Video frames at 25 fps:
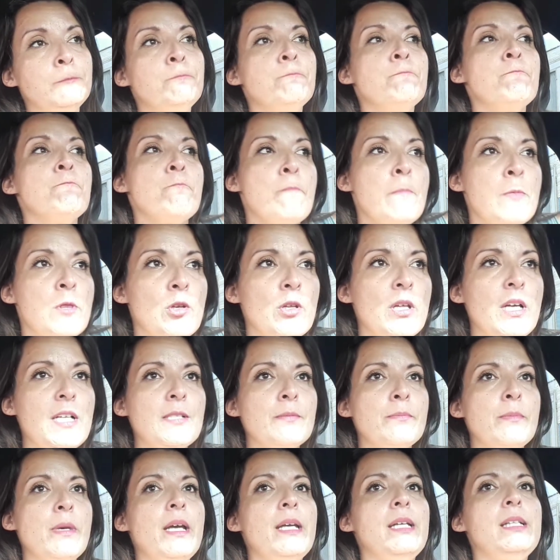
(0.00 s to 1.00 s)
So that's
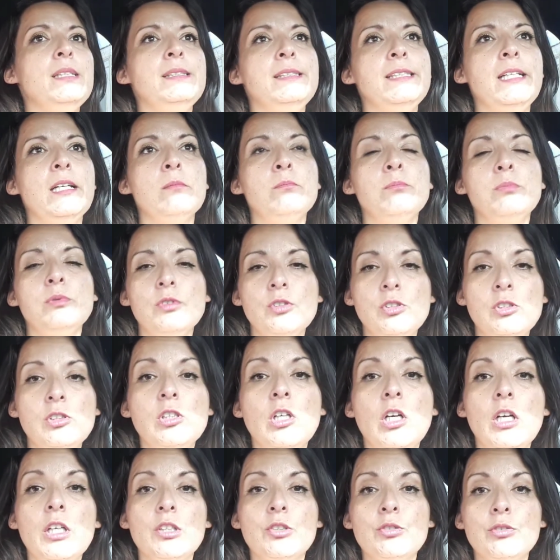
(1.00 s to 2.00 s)
my example.
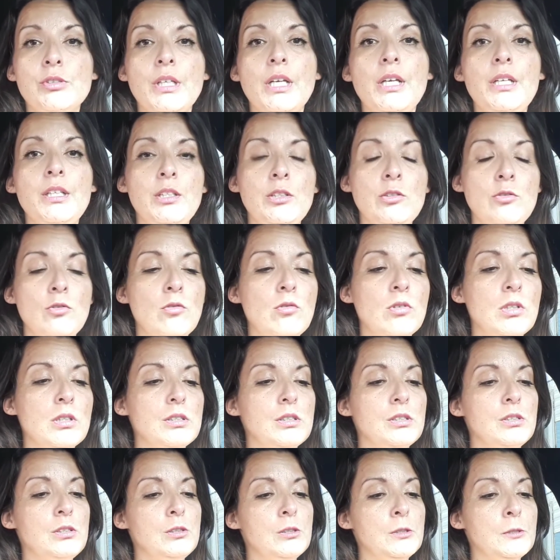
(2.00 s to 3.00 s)
Start creating yours,
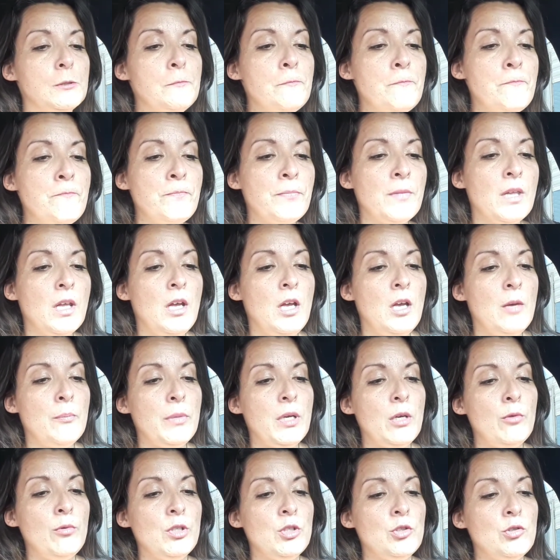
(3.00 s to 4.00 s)
you know. May
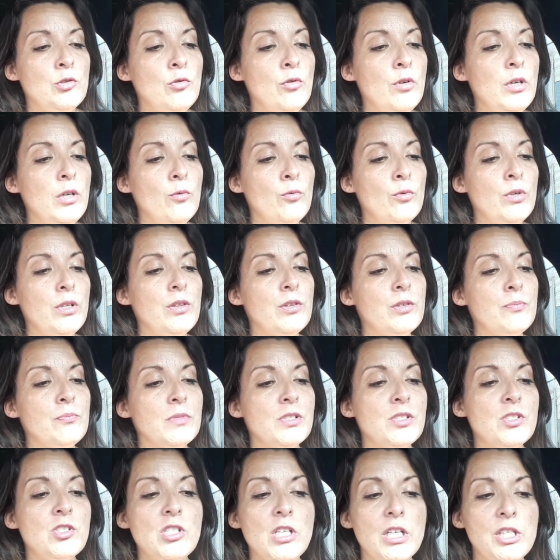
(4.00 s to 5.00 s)
we do it with
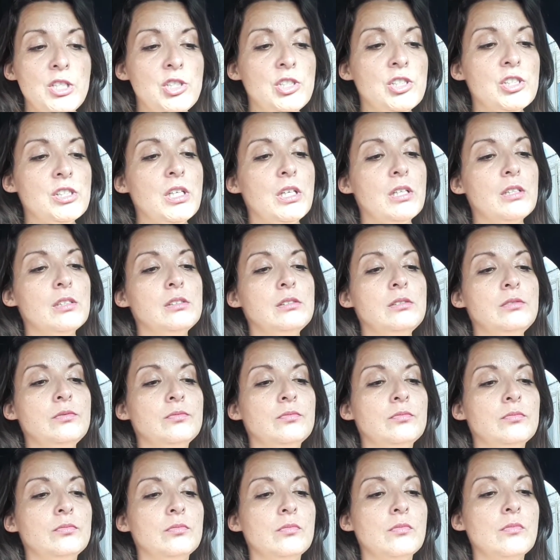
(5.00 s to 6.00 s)
such skill,
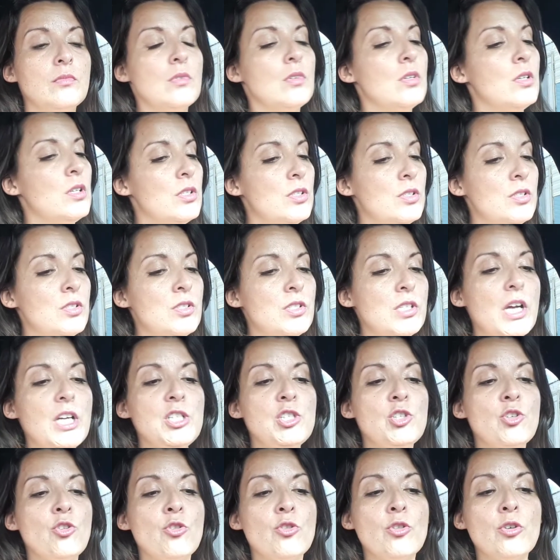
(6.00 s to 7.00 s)
such
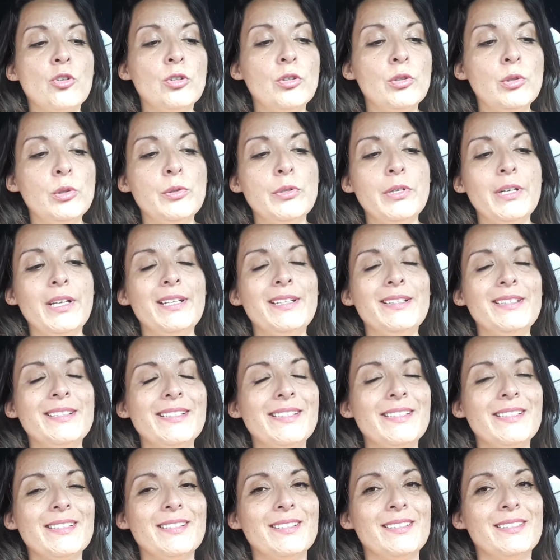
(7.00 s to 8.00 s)

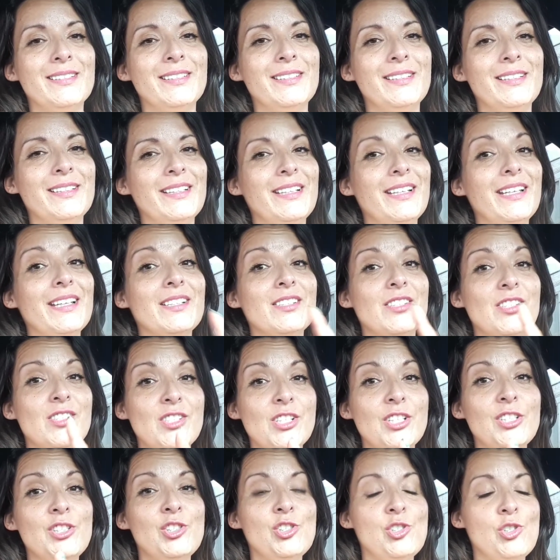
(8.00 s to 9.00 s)
thoroughness, and
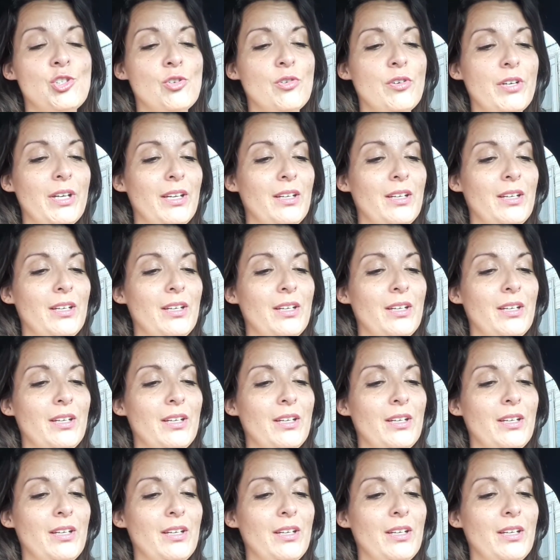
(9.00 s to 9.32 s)
such joy